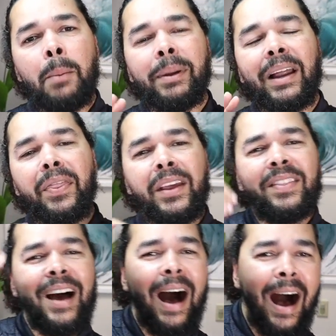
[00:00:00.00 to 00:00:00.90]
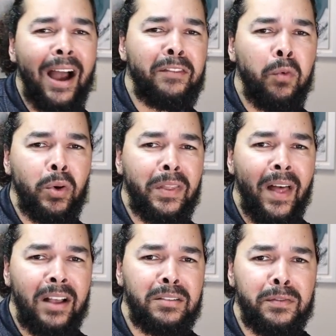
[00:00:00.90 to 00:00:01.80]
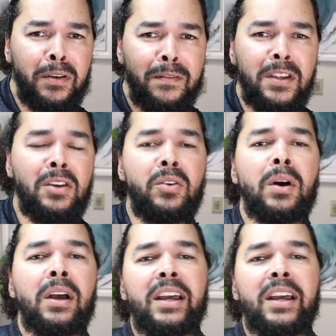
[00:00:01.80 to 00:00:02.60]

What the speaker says: But I think the high 40,000 foot view